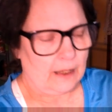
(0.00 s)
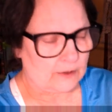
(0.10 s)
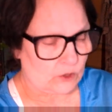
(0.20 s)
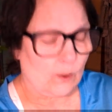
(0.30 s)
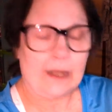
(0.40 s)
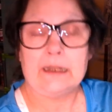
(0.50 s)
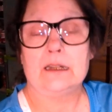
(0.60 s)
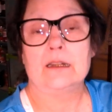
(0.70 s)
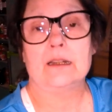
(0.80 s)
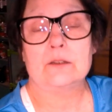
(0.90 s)
So I need
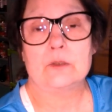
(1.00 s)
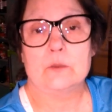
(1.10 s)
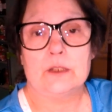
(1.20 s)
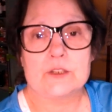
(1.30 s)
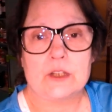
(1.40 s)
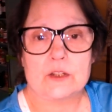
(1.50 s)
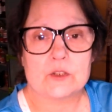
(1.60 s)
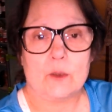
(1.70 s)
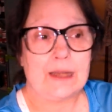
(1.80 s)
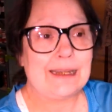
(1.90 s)
an electric wheelchair
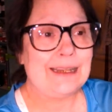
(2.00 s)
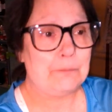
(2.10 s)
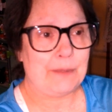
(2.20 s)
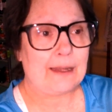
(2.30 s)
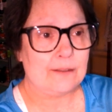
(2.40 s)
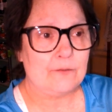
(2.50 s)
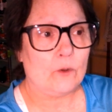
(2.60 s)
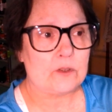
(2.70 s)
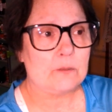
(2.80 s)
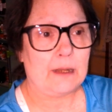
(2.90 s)
so I can get back and
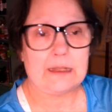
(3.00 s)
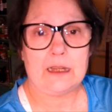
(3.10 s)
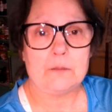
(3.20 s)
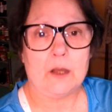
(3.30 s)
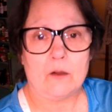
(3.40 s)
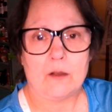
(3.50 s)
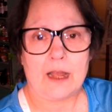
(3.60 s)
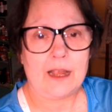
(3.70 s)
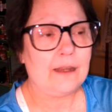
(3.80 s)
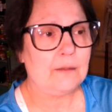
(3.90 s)
forth to my chemo.
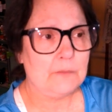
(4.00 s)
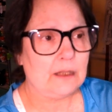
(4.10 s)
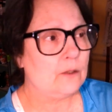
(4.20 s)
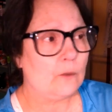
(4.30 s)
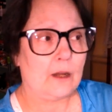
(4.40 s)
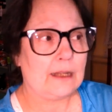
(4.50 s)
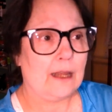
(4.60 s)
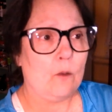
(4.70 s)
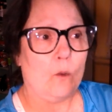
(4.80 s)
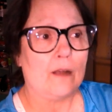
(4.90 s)
I am getting to where I
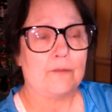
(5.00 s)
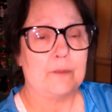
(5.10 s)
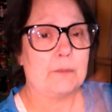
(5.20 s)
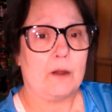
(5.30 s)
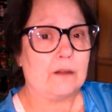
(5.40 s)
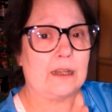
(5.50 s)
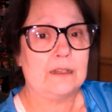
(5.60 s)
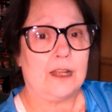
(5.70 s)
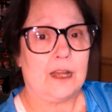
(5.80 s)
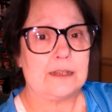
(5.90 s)
can't walk from the parking
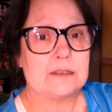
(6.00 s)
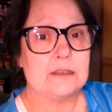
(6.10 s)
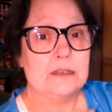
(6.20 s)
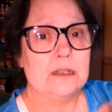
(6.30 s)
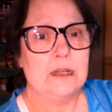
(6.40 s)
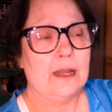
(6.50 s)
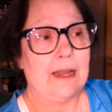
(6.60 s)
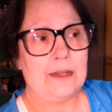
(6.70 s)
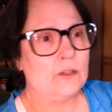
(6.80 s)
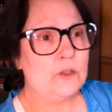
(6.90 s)
lot,
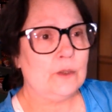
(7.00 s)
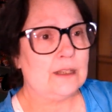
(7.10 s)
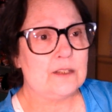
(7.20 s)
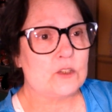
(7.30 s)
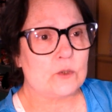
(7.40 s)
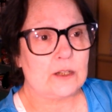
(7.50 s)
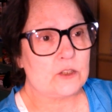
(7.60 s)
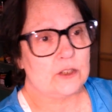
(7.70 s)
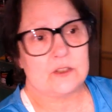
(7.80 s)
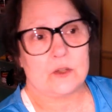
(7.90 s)
and they're doing
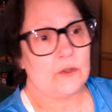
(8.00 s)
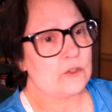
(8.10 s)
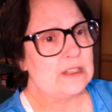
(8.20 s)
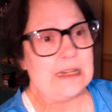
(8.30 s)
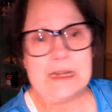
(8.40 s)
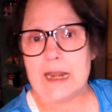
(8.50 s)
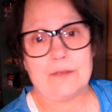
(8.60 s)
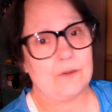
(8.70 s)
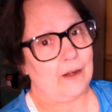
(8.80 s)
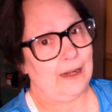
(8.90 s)
construction, so there's
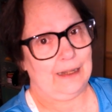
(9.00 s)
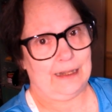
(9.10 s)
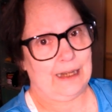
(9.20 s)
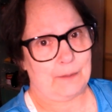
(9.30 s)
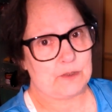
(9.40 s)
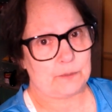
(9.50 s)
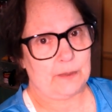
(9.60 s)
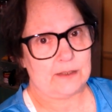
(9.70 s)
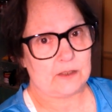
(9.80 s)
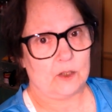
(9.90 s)
never a handicapped
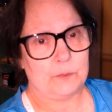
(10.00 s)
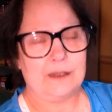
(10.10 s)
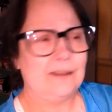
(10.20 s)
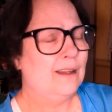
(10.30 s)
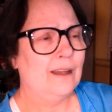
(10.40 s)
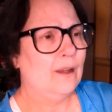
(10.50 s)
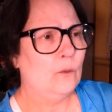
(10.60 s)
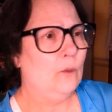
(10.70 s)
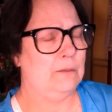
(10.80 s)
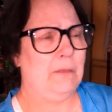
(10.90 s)
space open. It
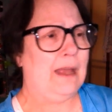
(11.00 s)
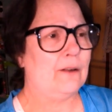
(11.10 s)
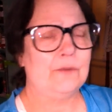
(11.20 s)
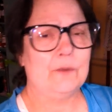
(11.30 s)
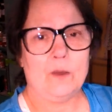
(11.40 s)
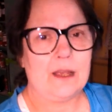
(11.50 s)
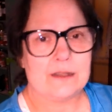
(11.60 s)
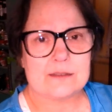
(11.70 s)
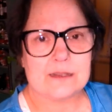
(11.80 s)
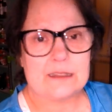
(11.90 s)
wouldn't matter if it
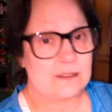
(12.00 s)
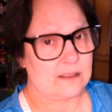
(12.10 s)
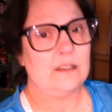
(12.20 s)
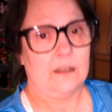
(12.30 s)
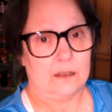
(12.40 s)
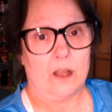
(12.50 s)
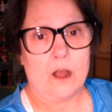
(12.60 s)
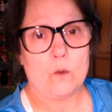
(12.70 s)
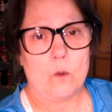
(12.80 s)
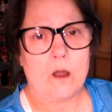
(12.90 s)
was. It's still a
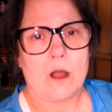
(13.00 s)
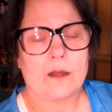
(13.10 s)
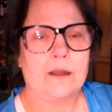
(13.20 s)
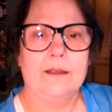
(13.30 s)
long walk.